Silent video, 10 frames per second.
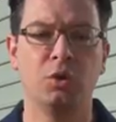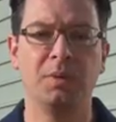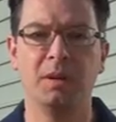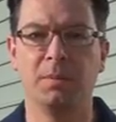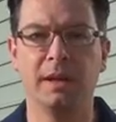
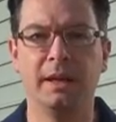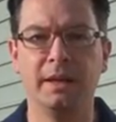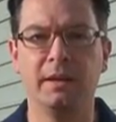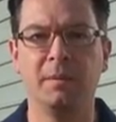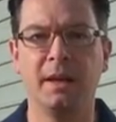could be a
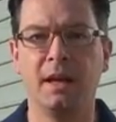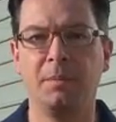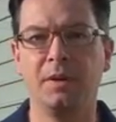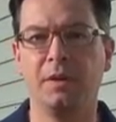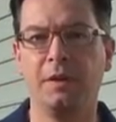blend. It may
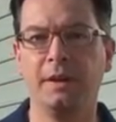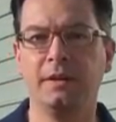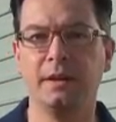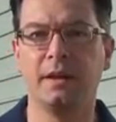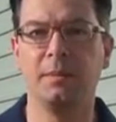not be
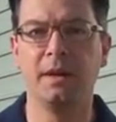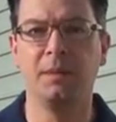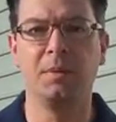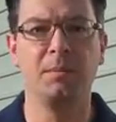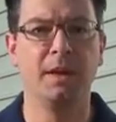authentic. It may
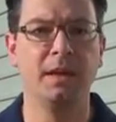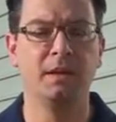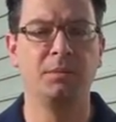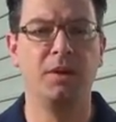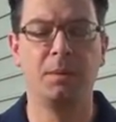not be
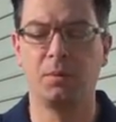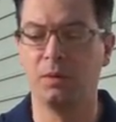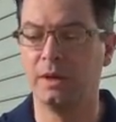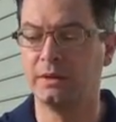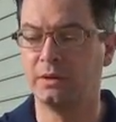made the proper
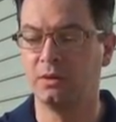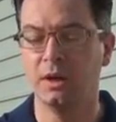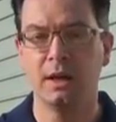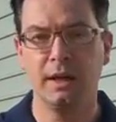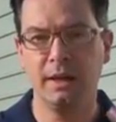way. So
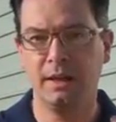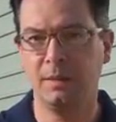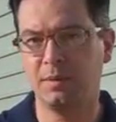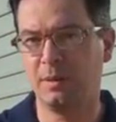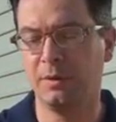kind of
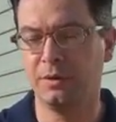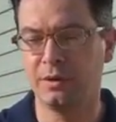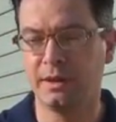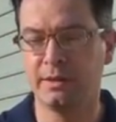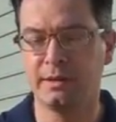keep some of
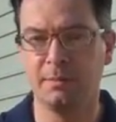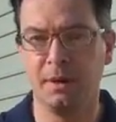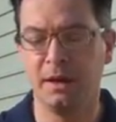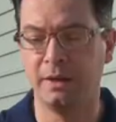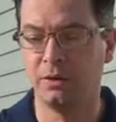those things in
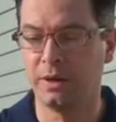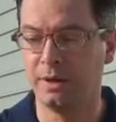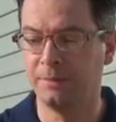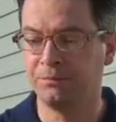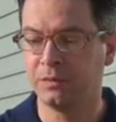mind.
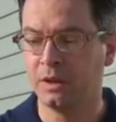Okay.